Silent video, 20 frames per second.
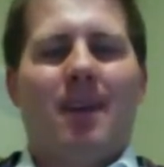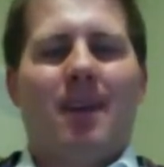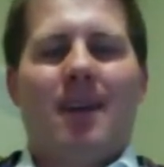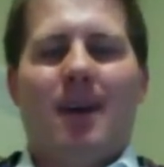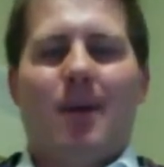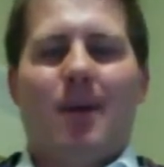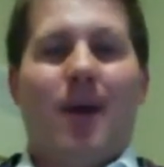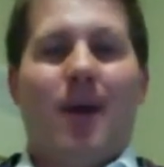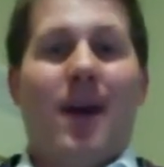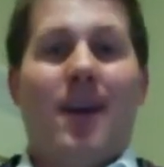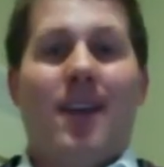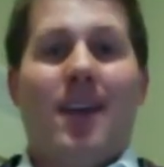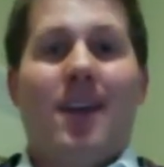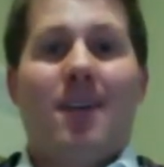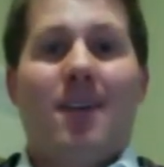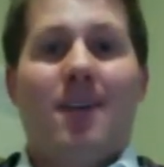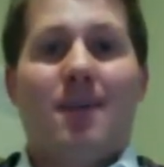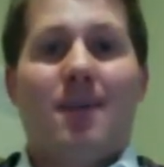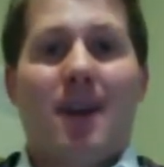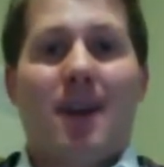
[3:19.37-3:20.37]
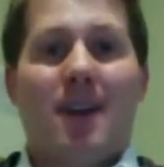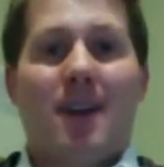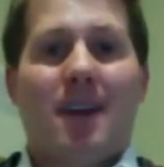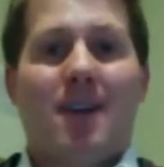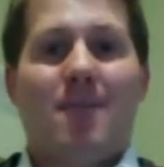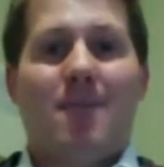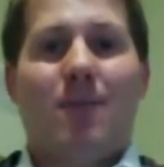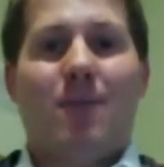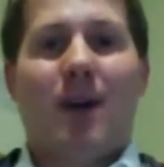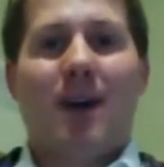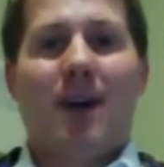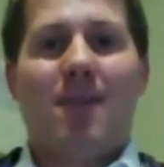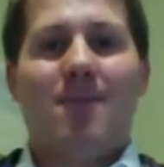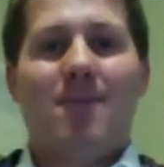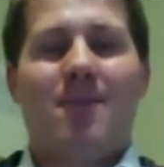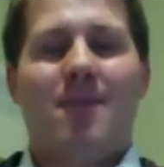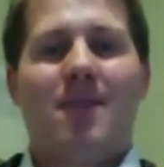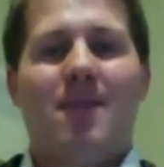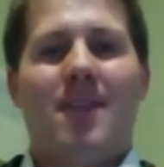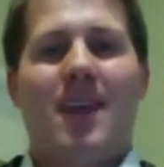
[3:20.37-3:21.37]
Now, why are they here in America?
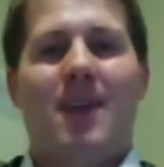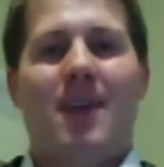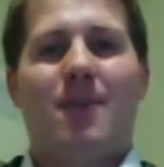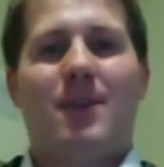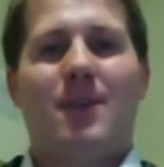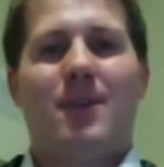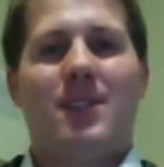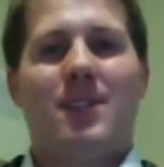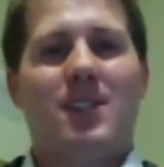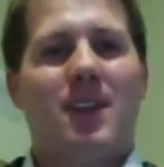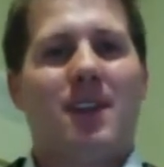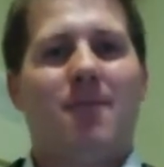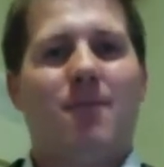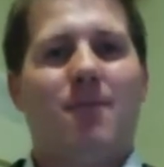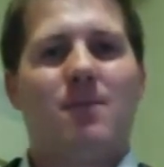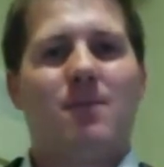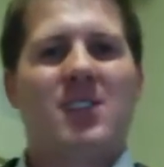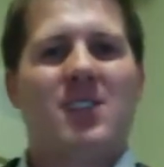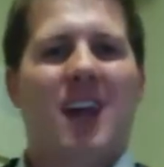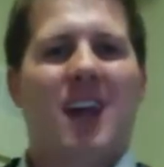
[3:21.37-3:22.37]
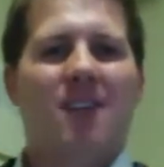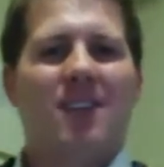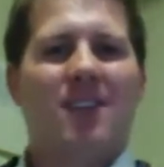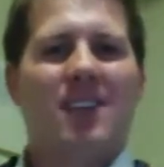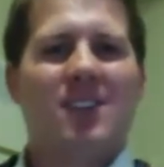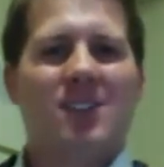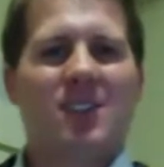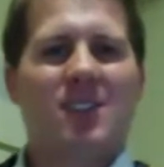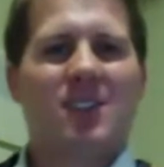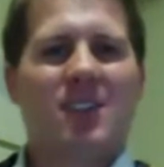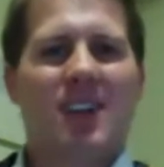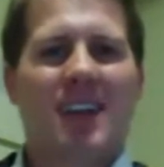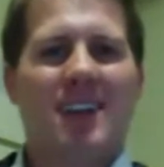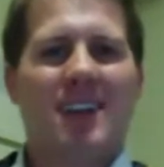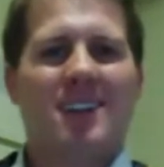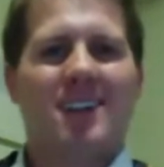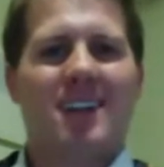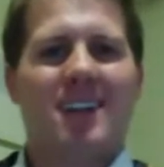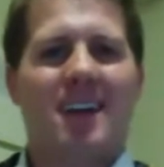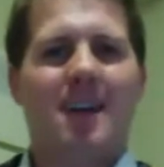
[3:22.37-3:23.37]
Well, they originate from Southeastern
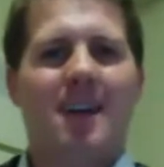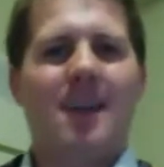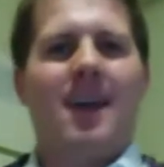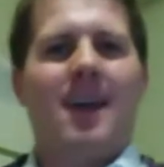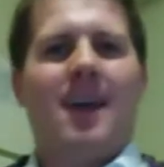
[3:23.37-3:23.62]
Asia.